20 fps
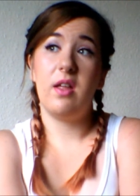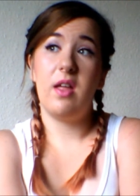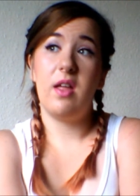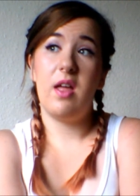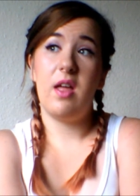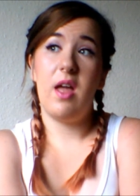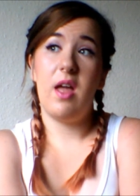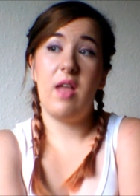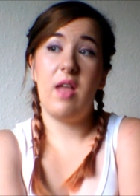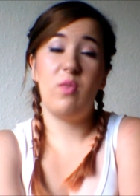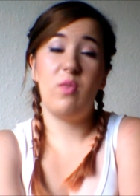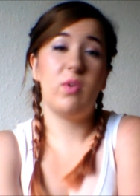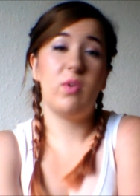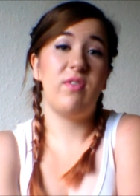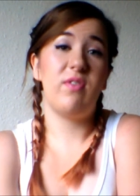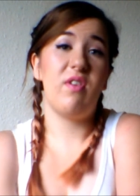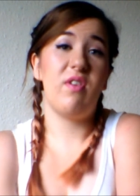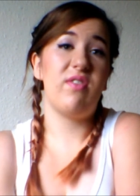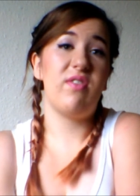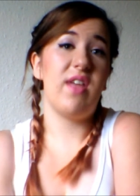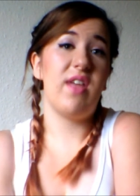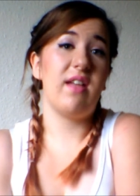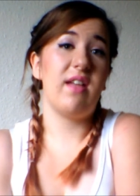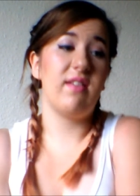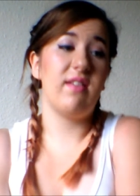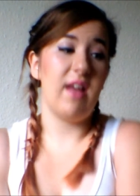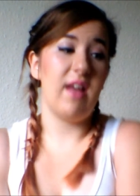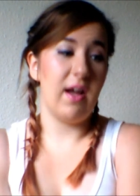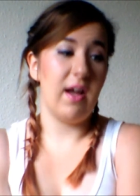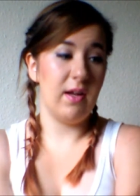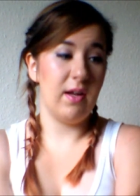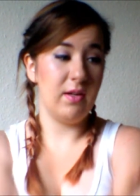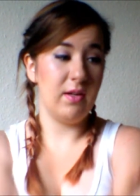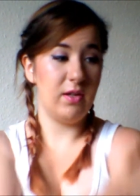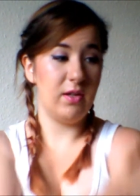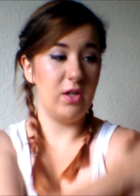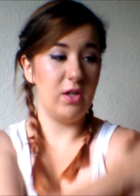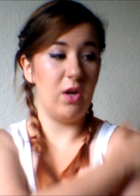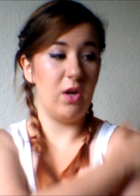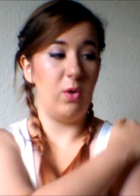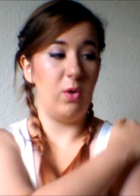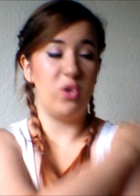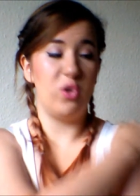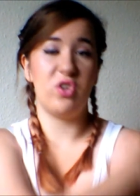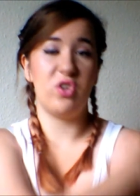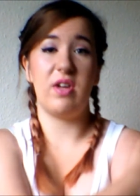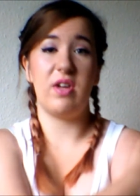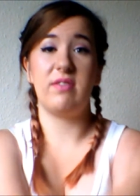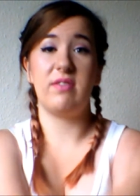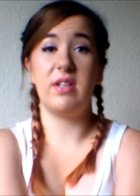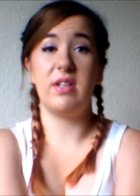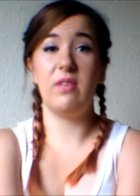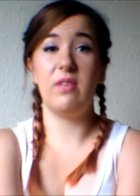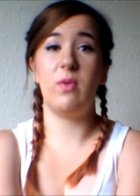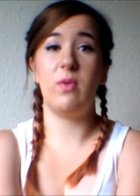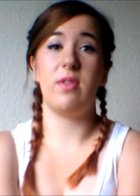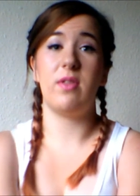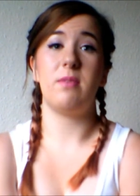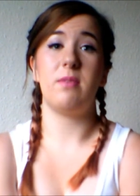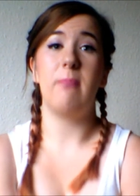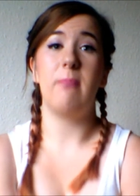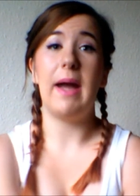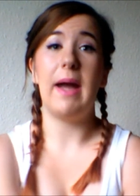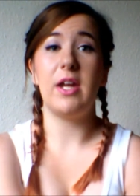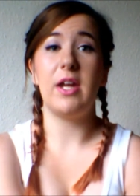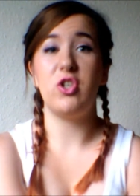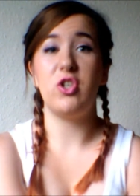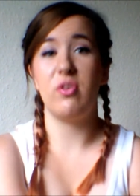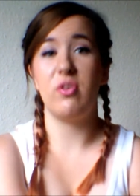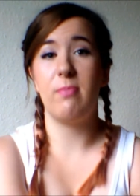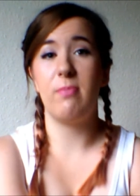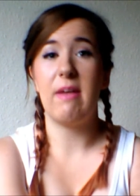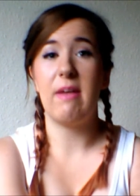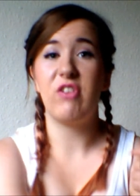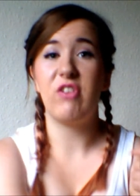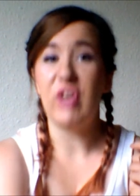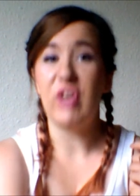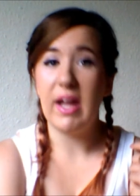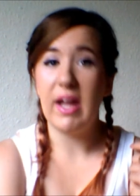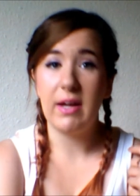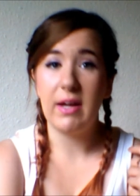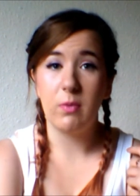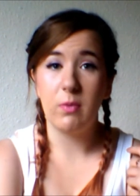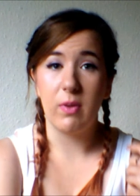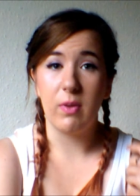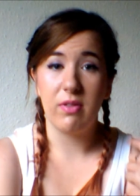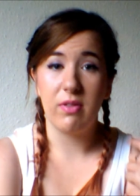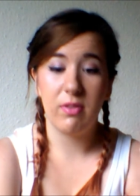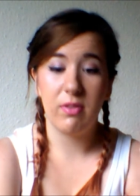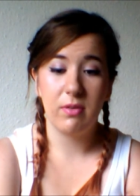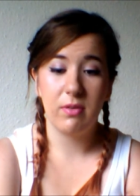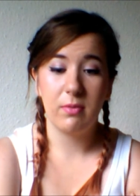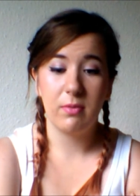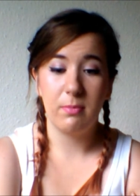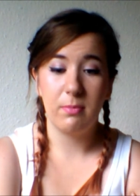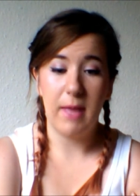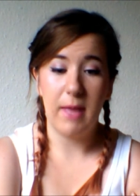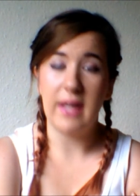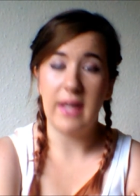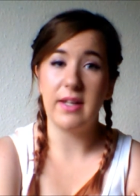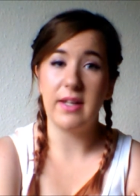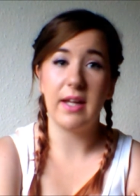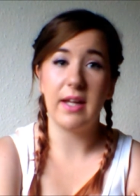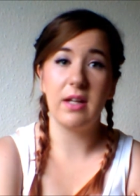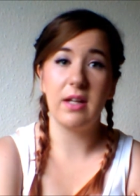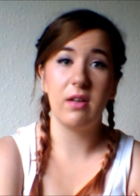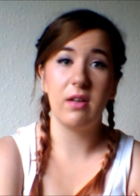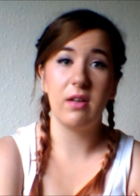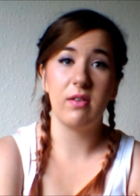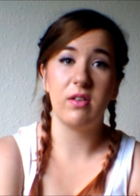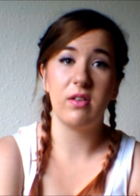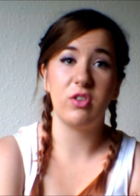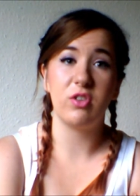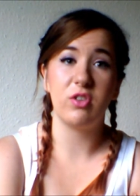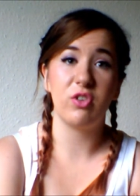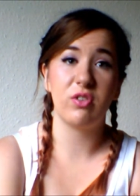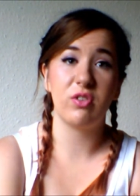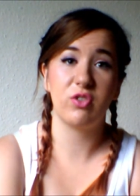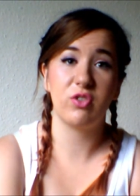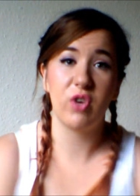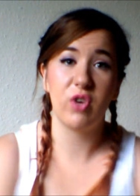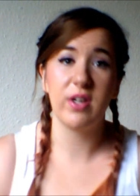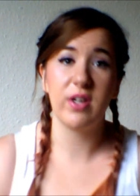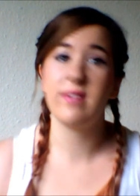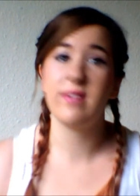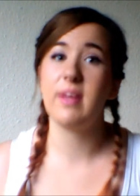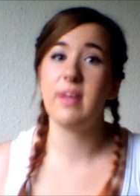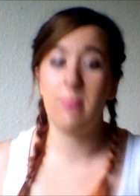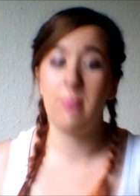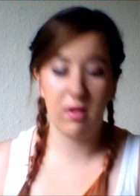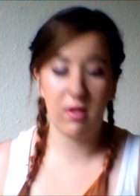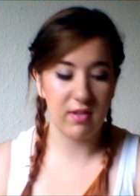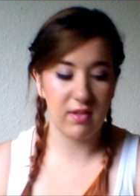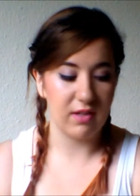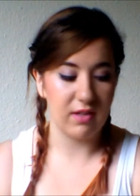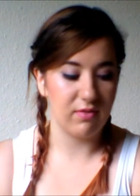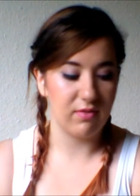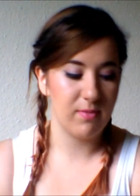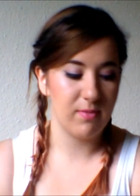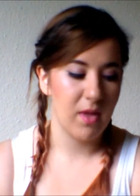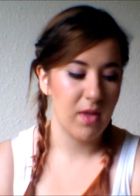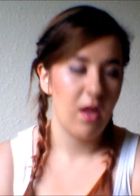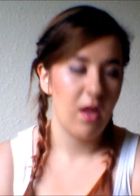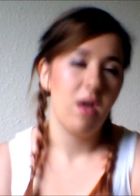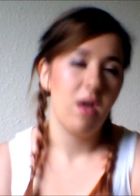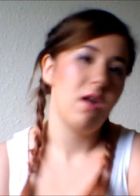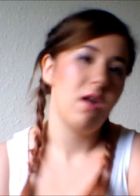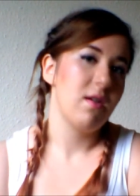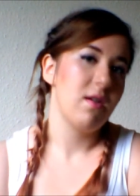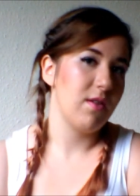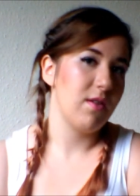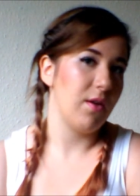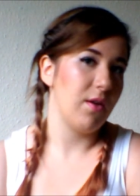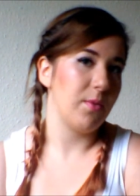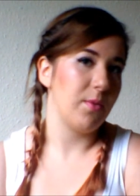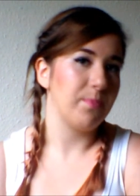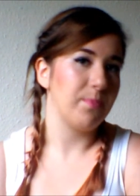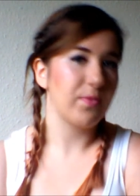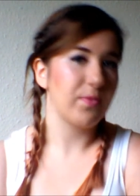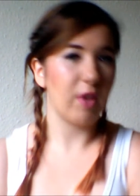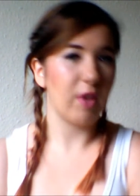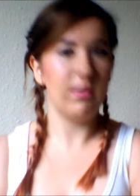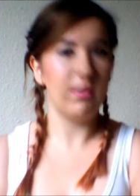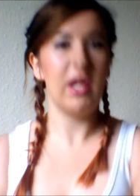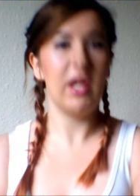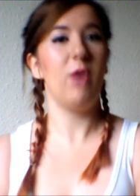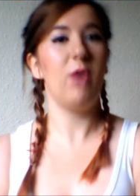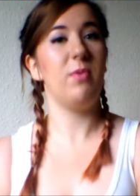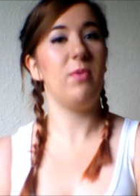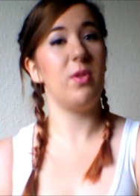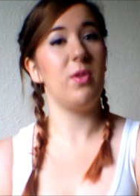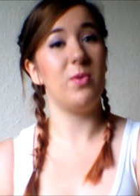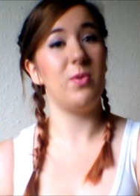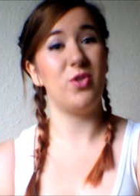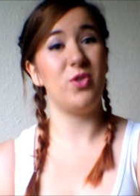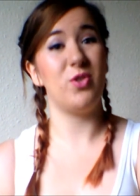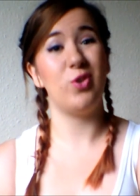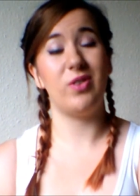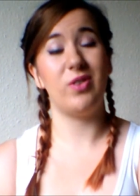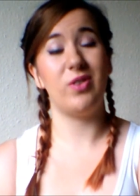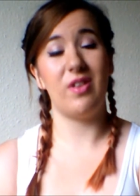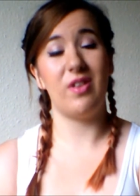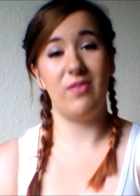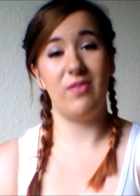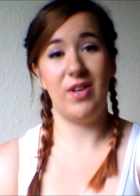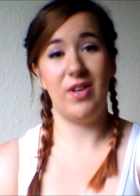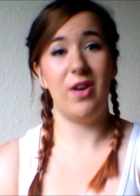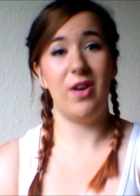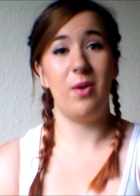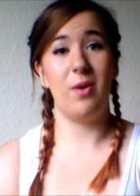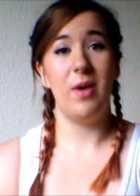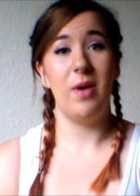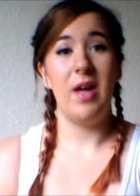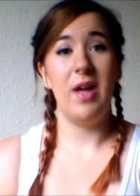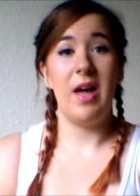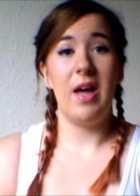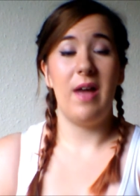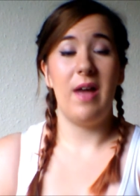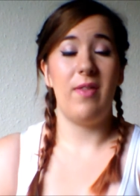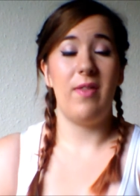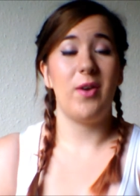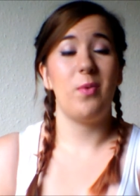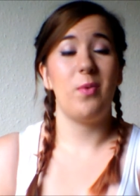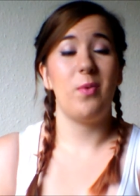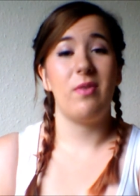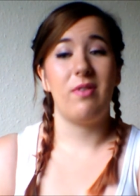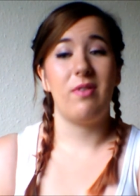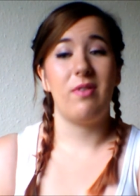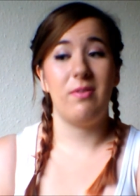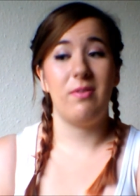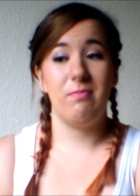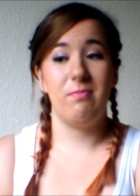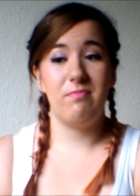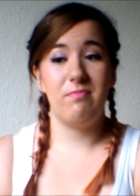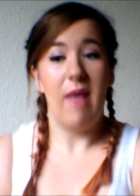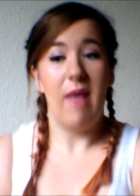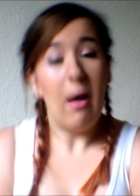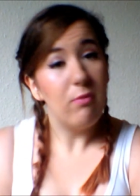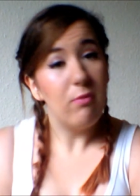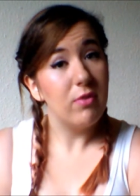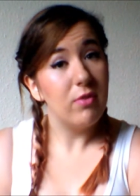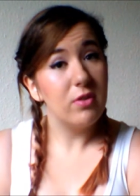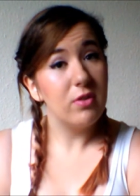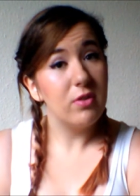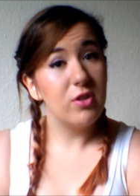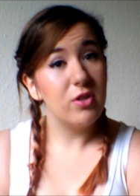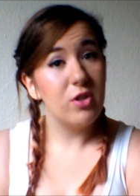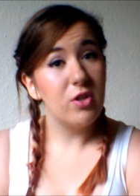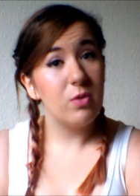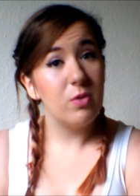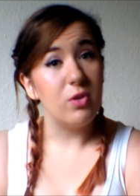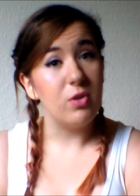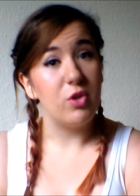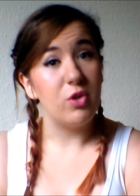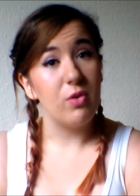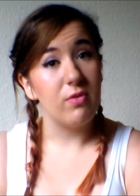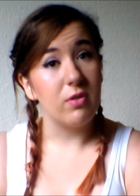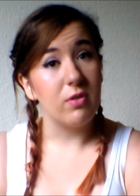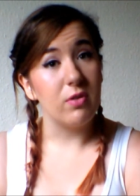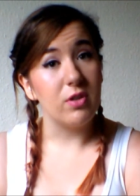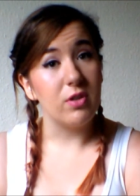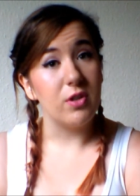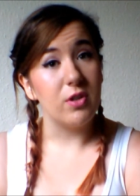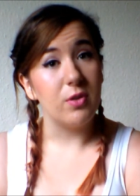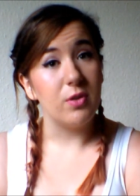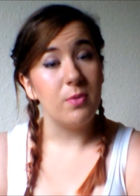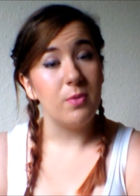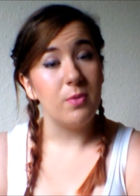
It's one of those things that, you know, you just have to live with and manage as best you can with painkillers and just trying to stay positive. So I really hope you enjoyed this video and that it was helpful to you and useful to you.